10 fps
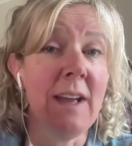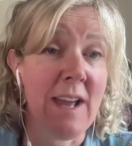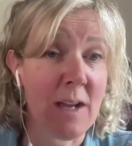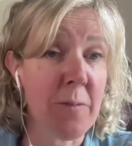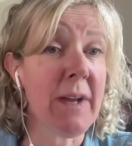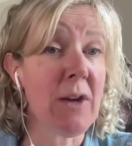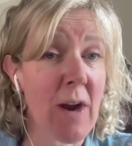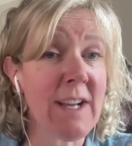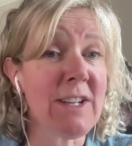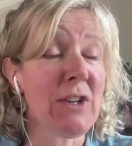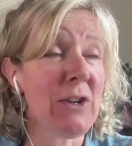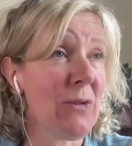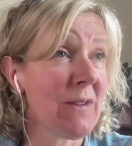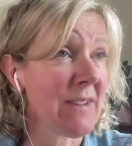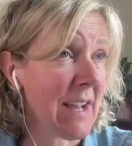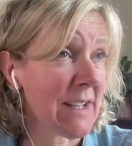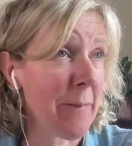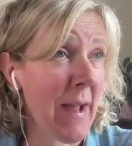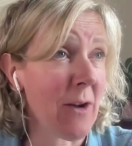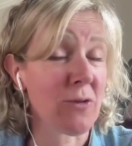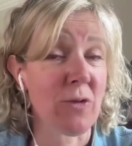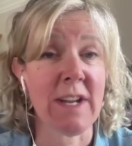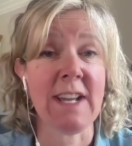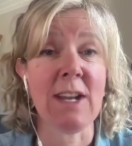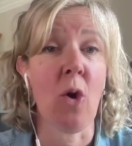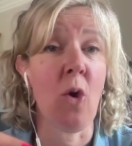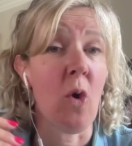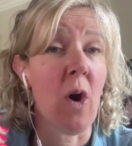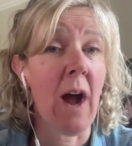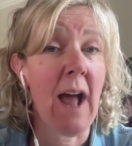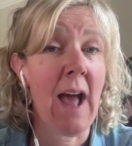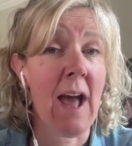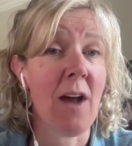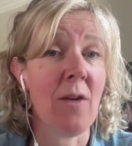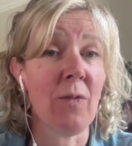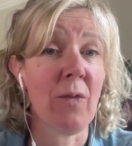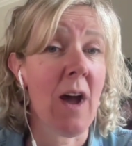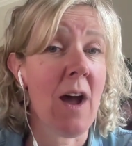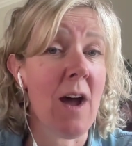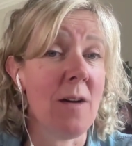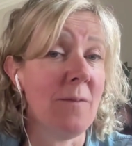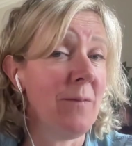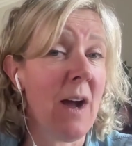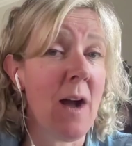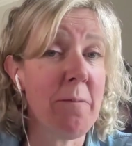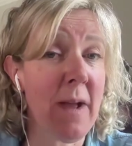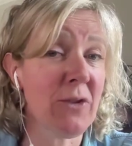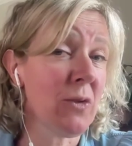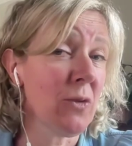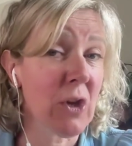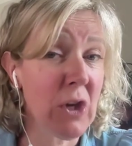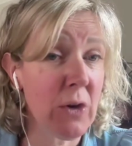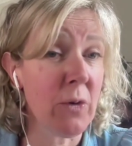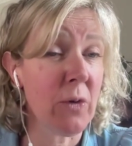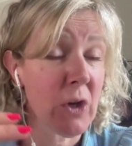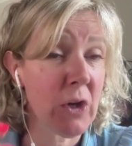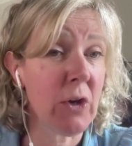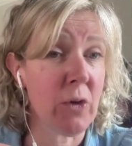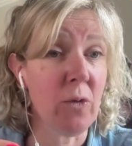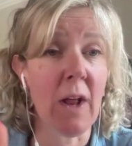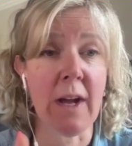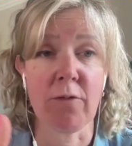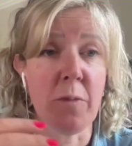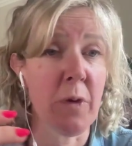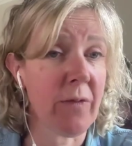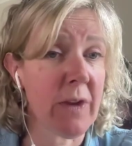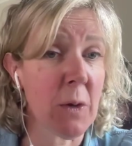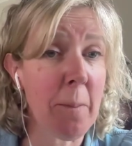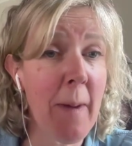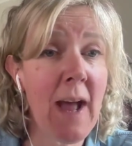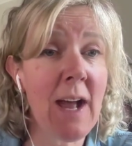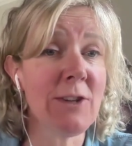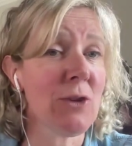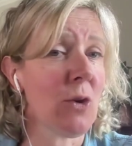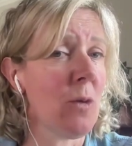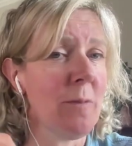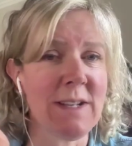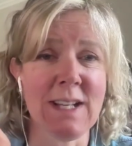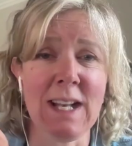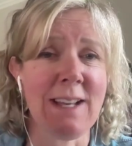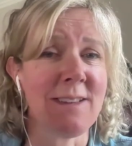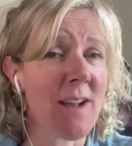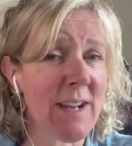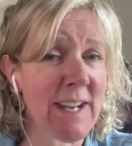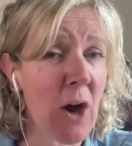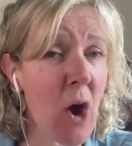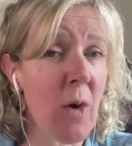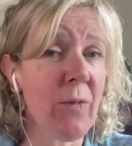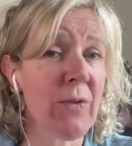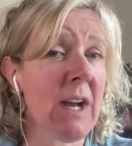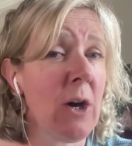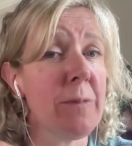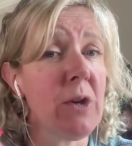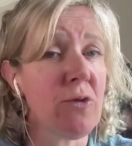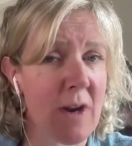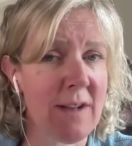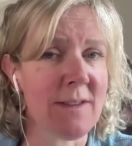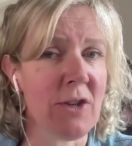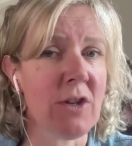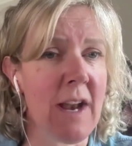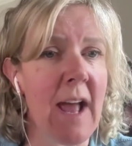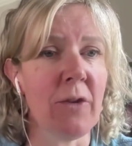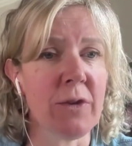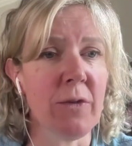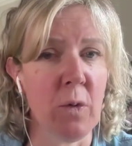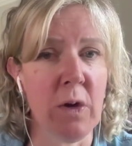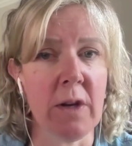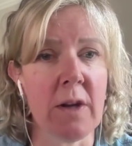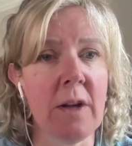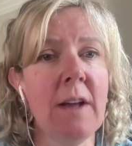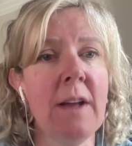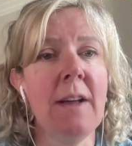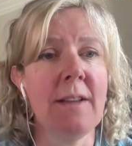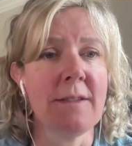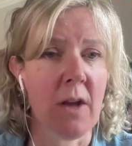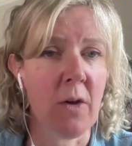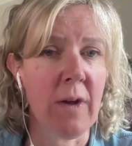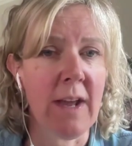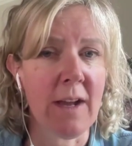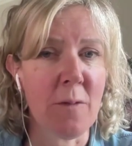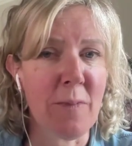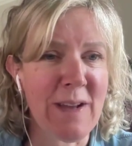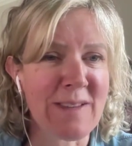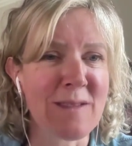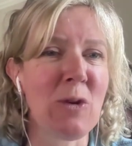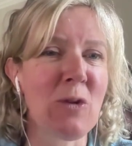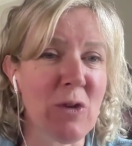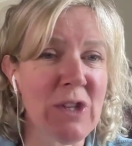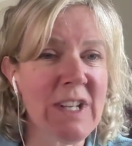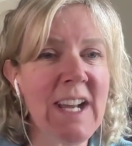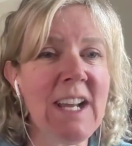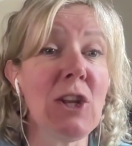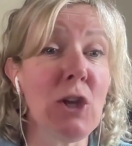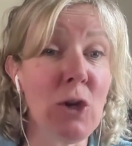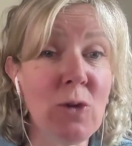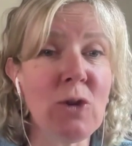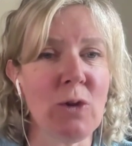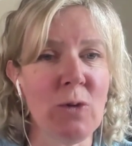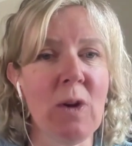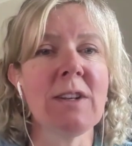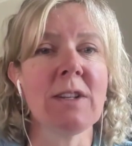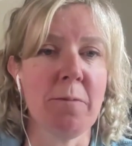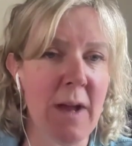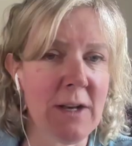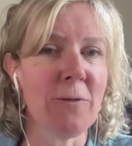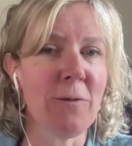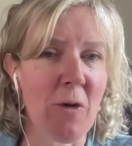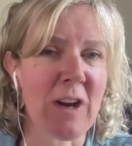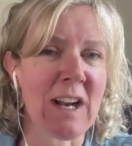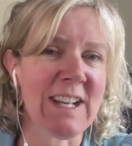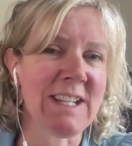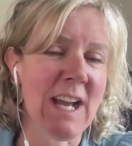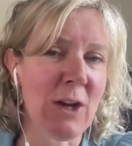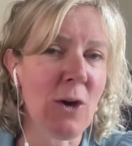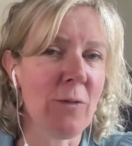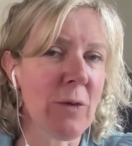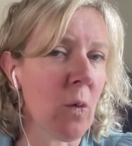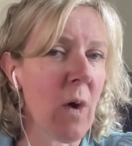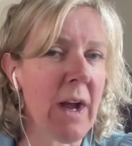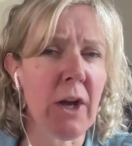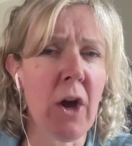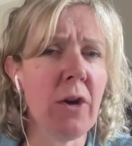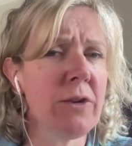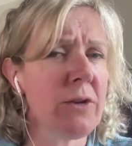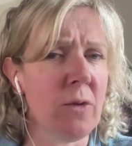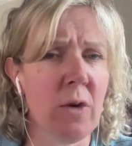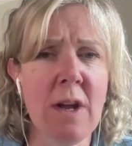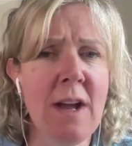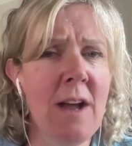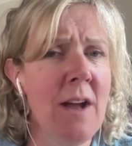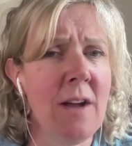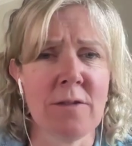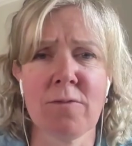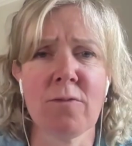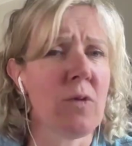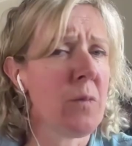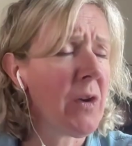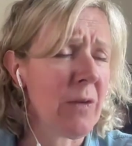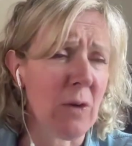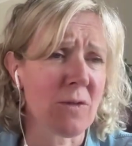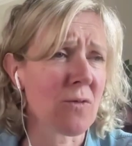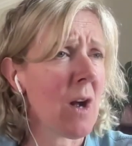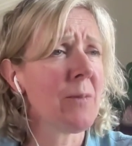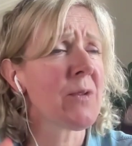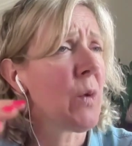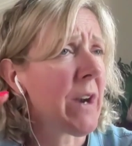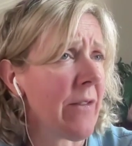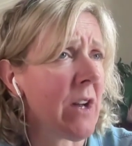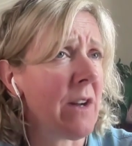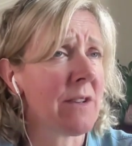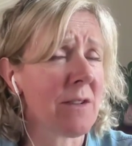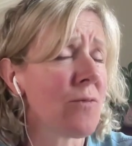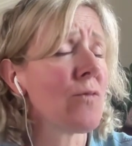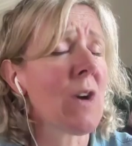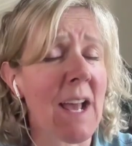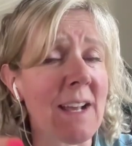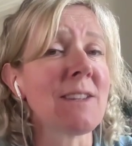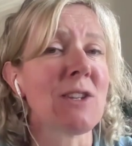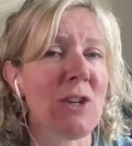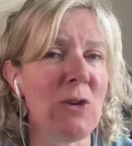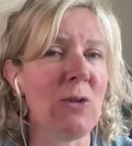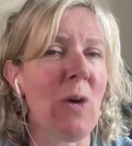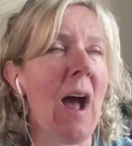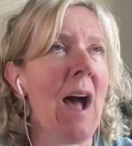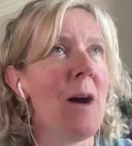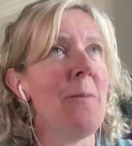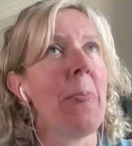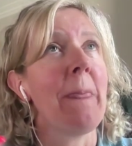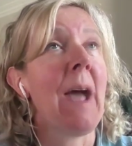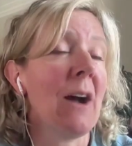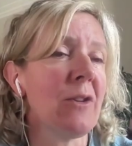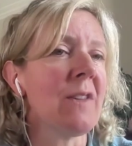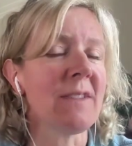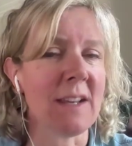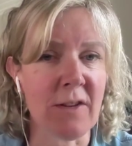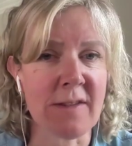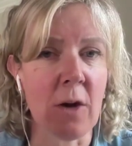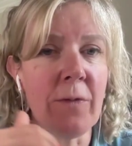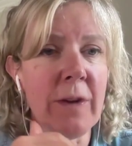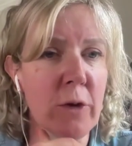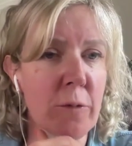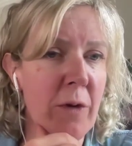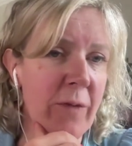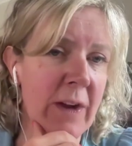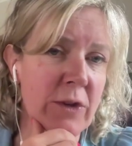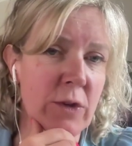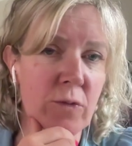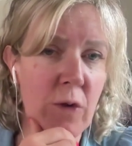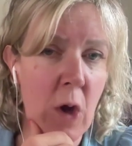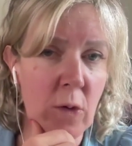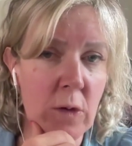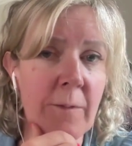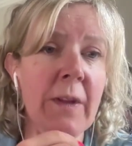It can be great to set a boundary or have a mental cue, like removing your badge or mentally signing off, to help you transition out of work. So it can be a small routine you do to metaphorically take off your white coat or remove your scrubs, whatever relates to how you see yourself in your professional role.